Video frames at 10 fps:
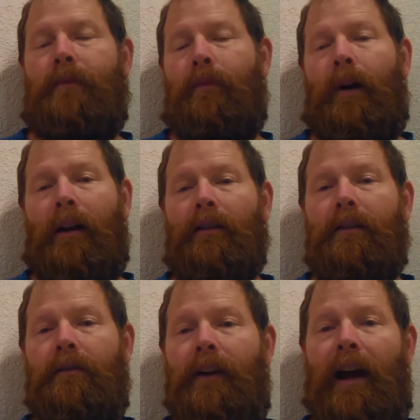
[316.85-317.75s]
Well,
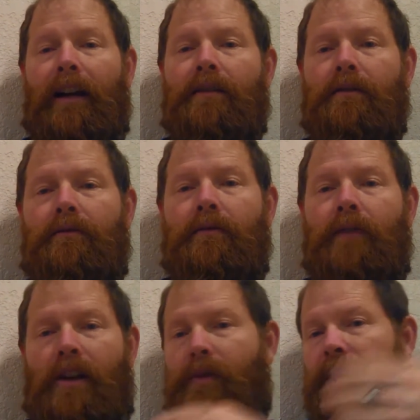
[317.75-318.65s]
in fact,
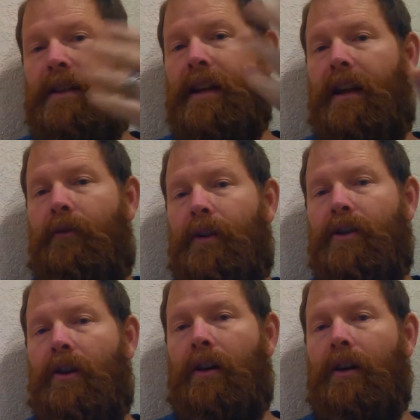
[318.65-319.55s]
as we can see, if we
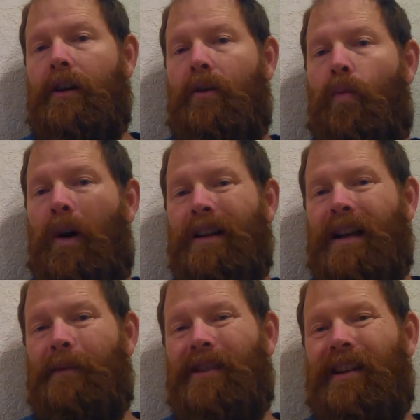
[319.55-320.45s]
took 1
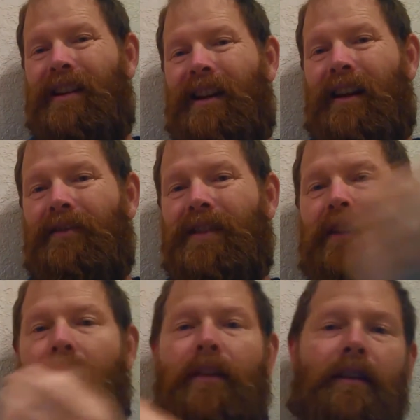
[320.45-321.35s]
times 10 to the negative
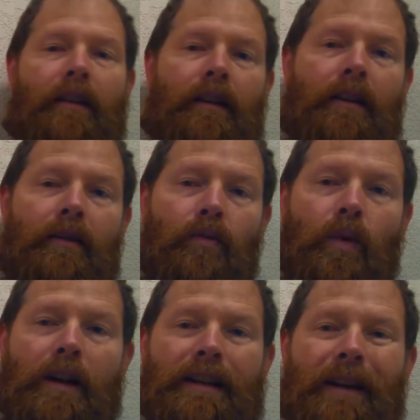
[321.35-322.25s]
7th and then
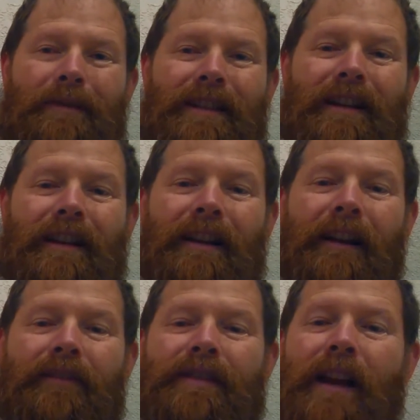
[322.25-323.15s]
1 times 10 to the
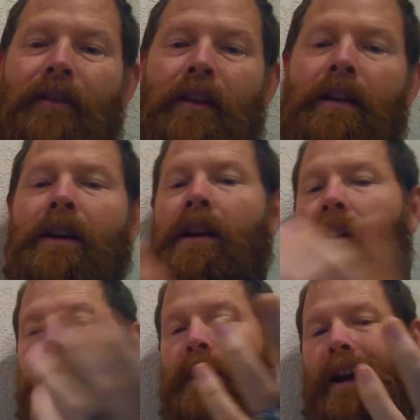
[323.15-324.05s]
negative 7th,
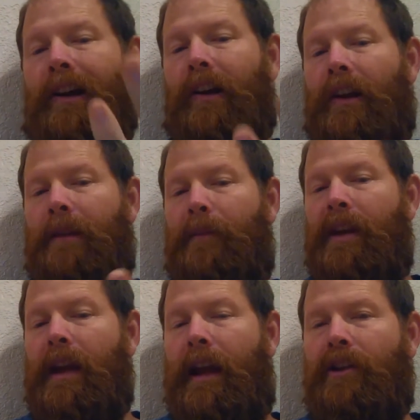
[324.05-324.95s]
if we calculated the
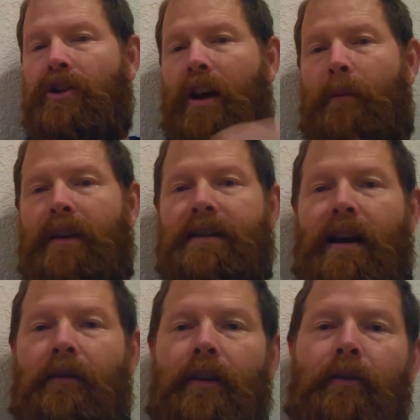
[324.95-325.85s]
pH, that would be
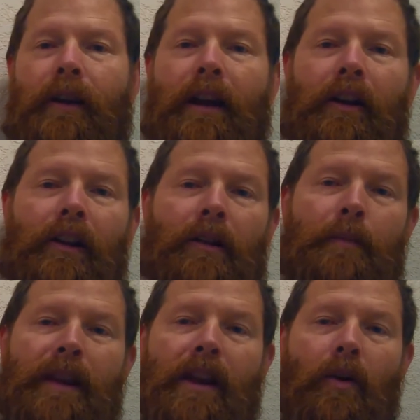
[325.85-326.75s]
7. If we calculated
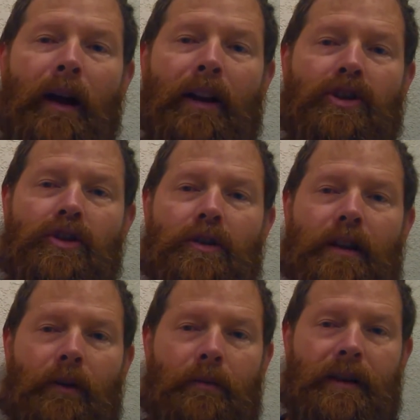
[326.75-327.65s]
the pOH,
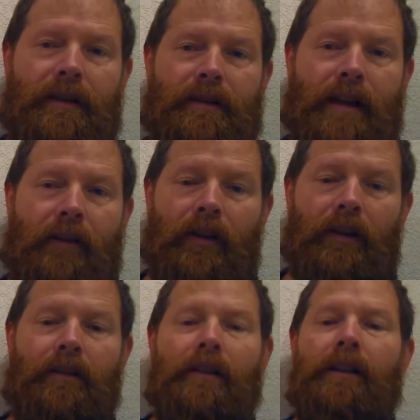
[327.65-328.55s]
that would be
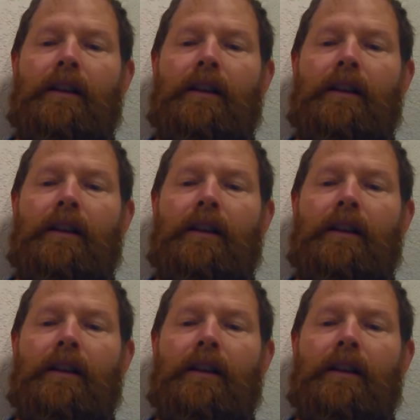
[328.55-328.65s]
7.